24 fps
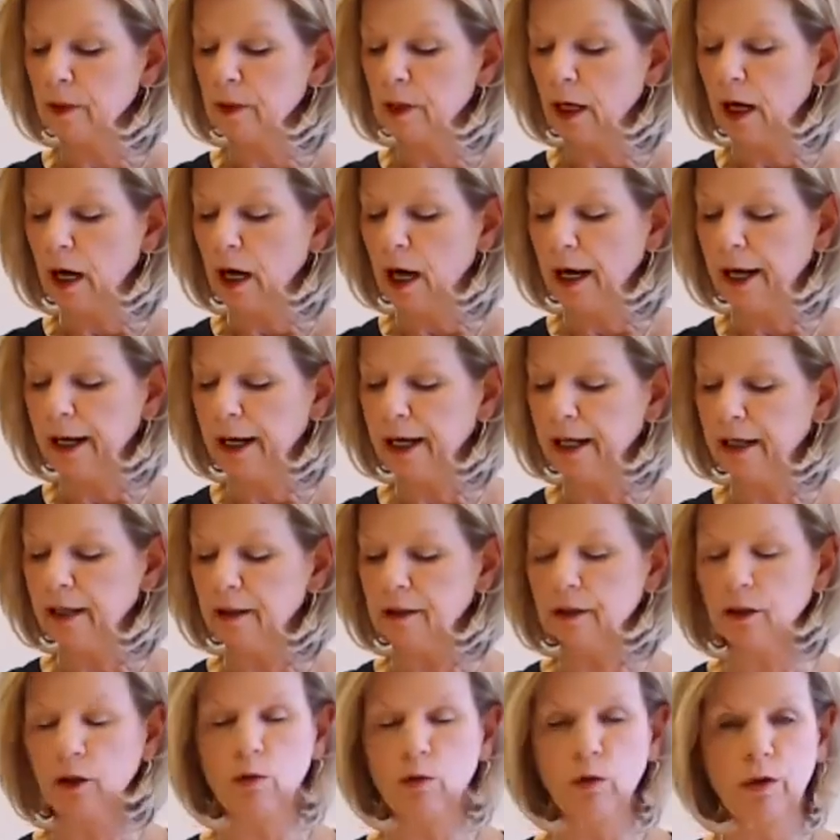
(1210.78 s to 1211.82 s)
I
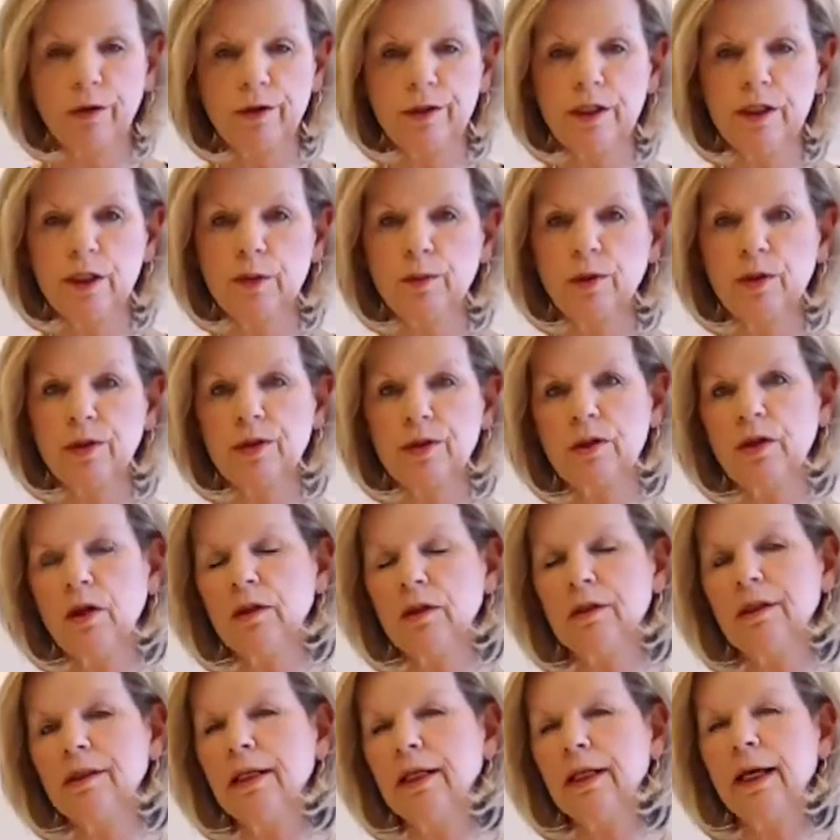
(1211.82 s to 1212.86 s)
added the 1/4 teaspoon of
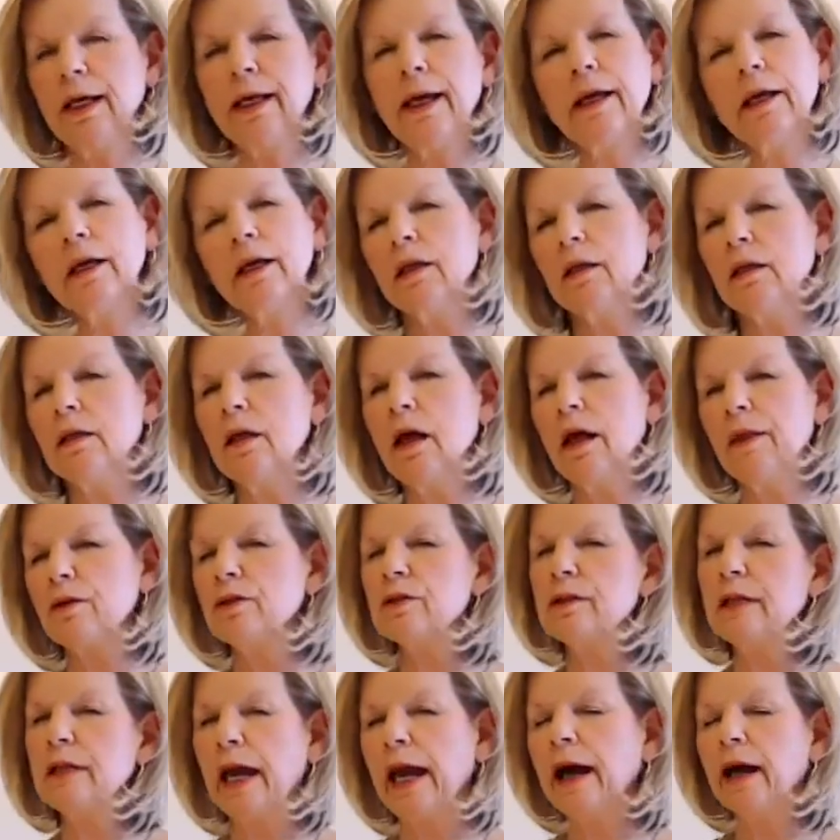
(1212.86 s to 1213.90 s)
salt, and then I added another
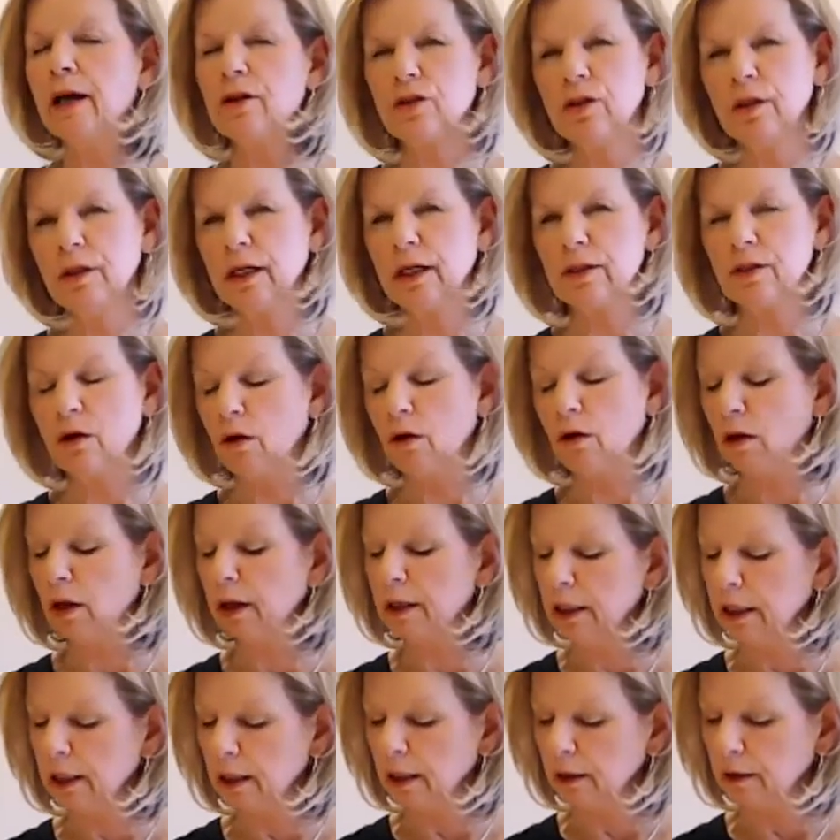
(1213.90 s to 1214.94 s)
dash, and that's all I
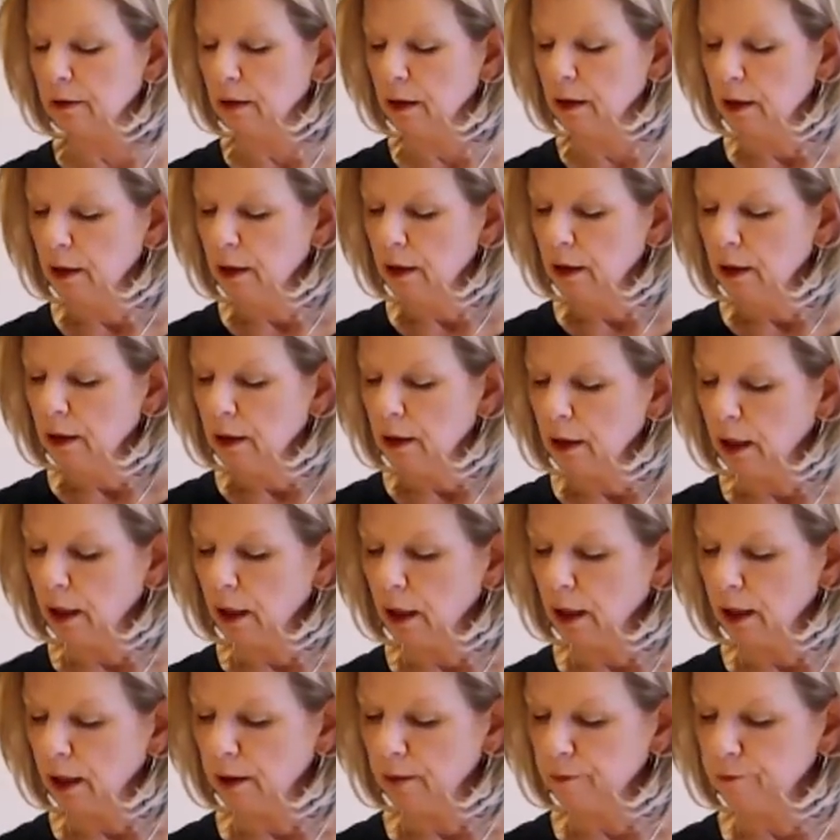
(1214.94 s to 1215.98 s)
needed
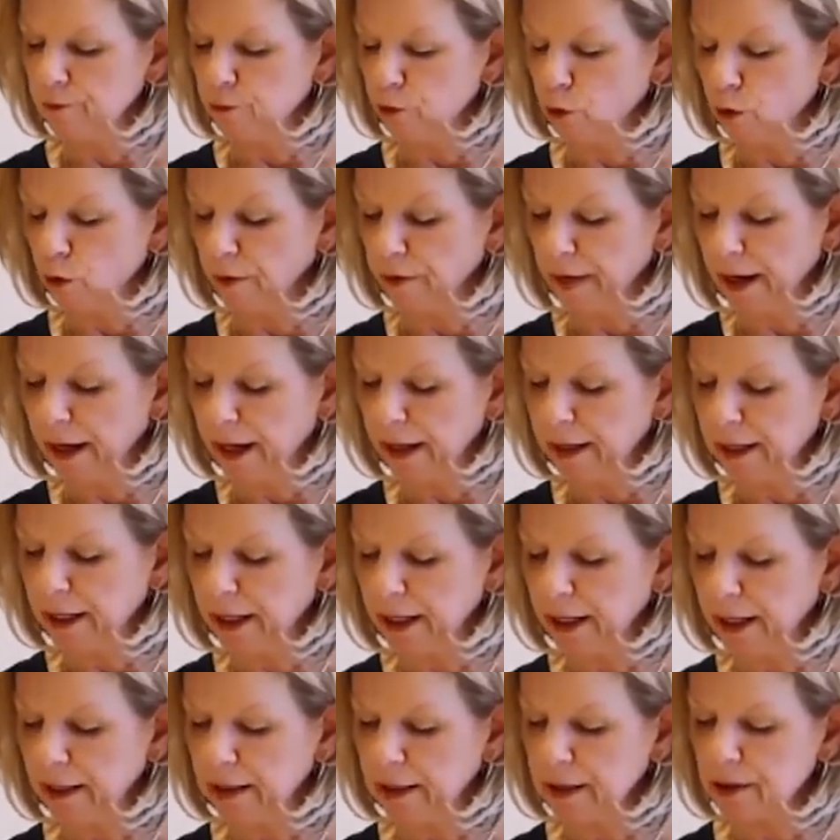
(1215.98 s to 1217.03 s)
for that.
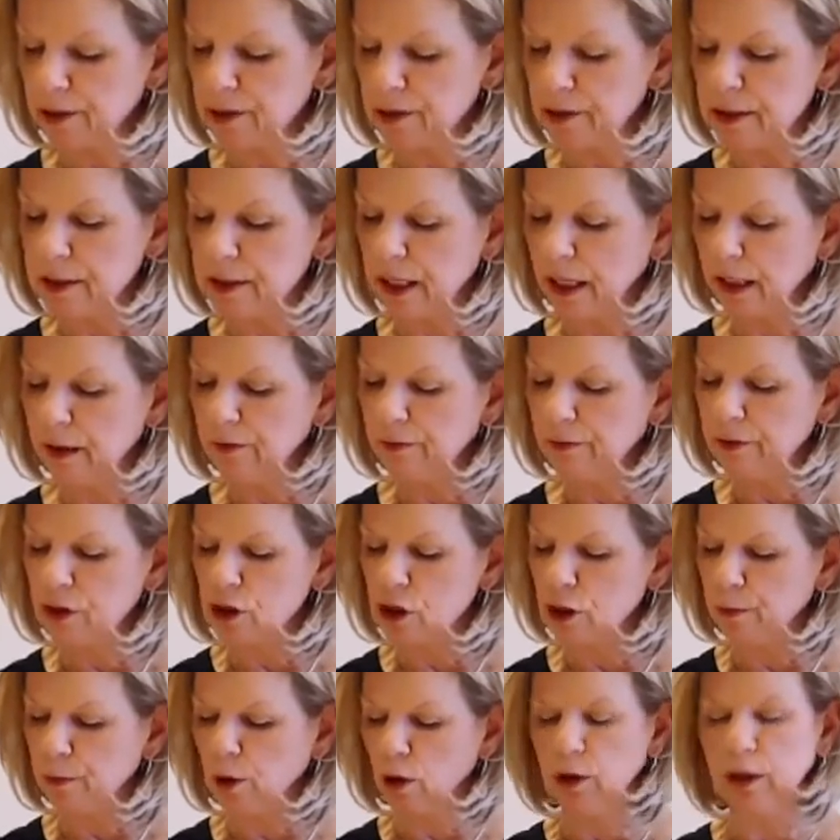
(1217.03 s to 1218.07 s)
And instead of the
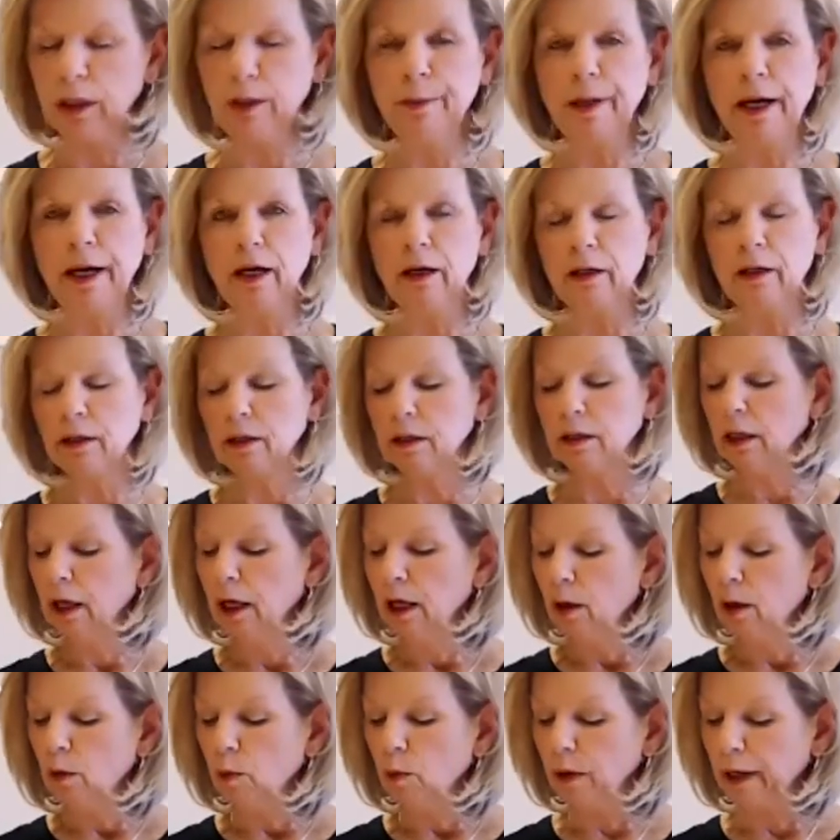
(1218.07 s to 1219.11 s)
chipotle powder,
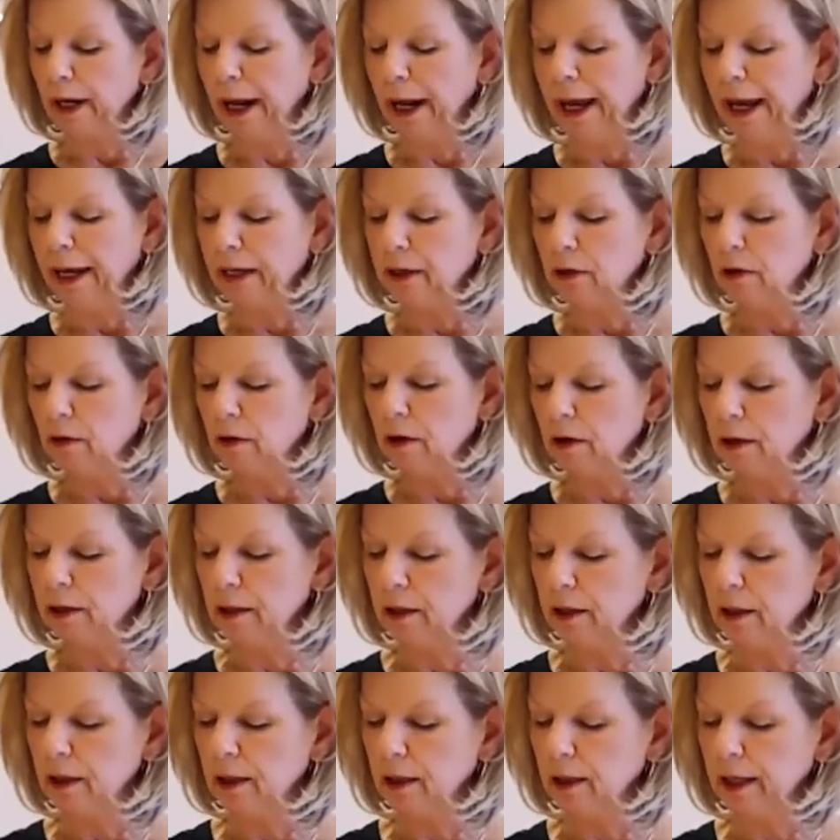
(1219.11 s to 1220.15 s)
what I had on
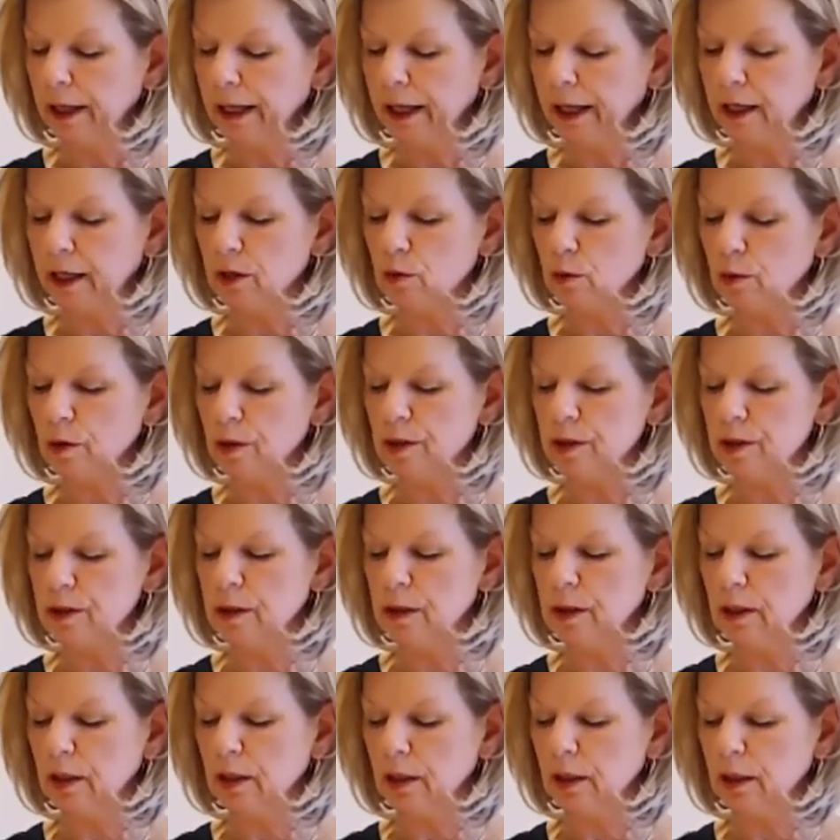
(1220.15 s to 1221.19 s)
hand was
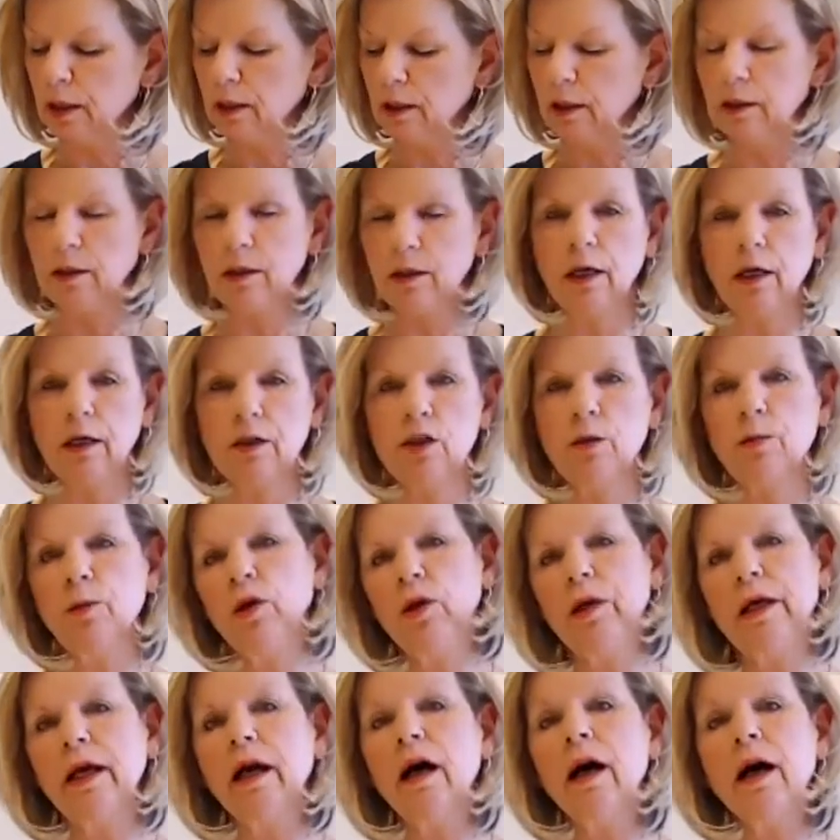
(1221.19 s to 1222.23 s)
the
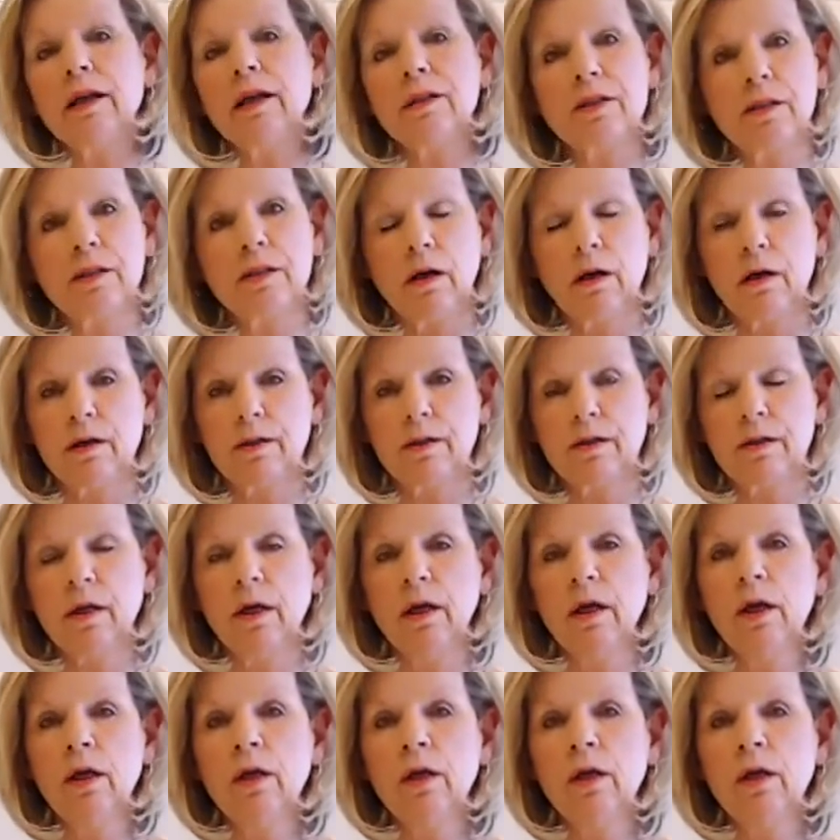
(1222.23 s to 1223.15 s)
chipotle hot sauce.